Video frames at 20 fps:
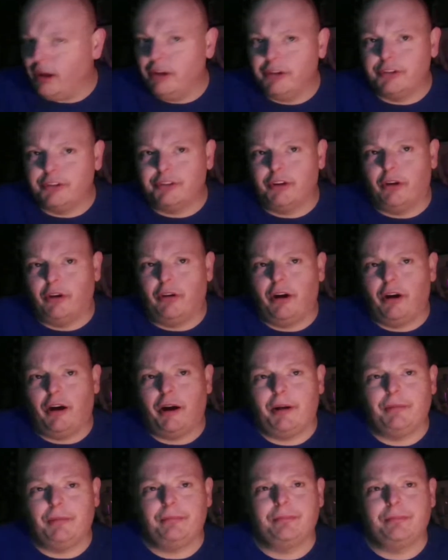
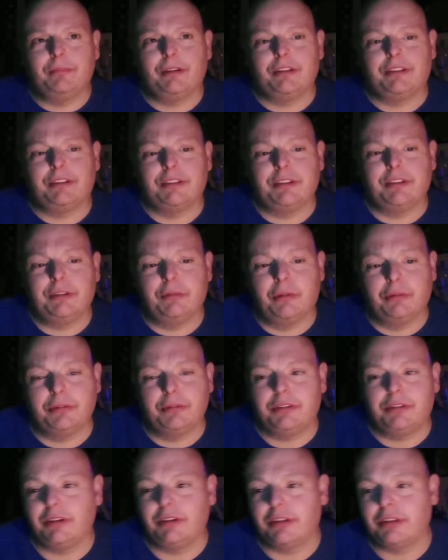So let's see. What
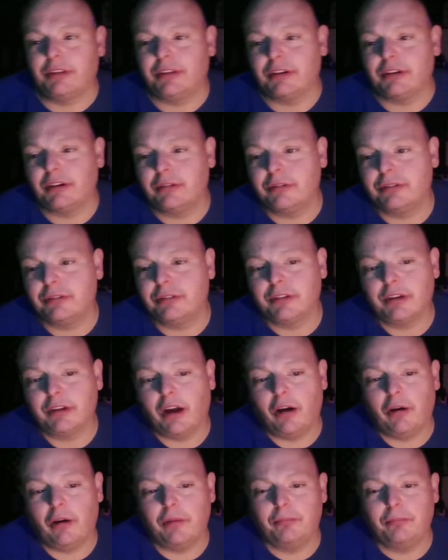was the other thing I was thinking?
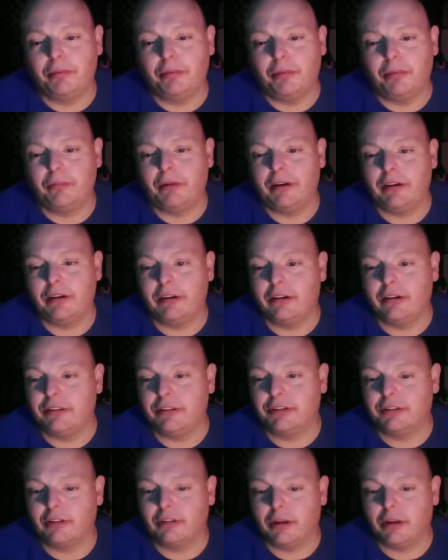Oh, I put my
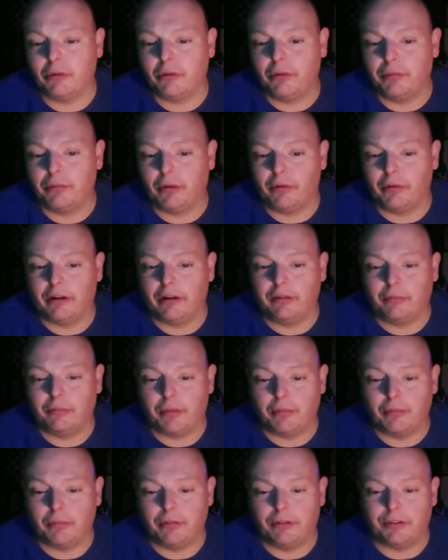disclaimer up already.
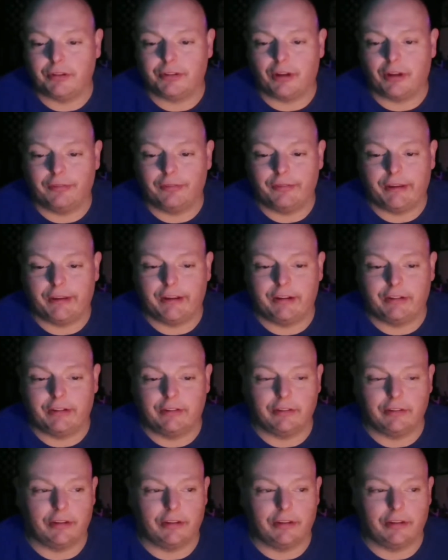Remember, this is all fake.